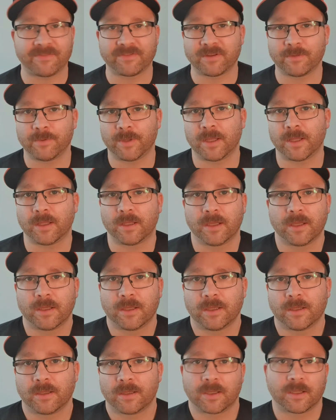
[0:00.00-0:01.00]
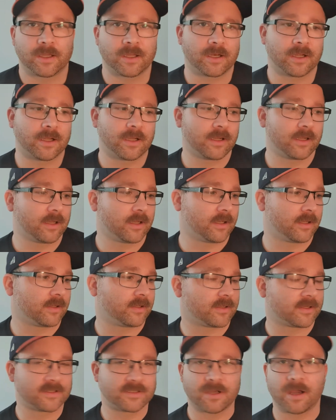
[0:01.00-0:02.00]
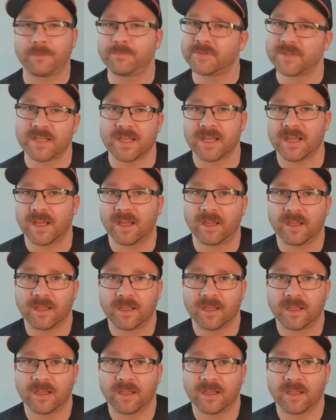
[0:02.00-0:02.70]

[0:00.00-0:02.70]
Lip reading: to be, a top tier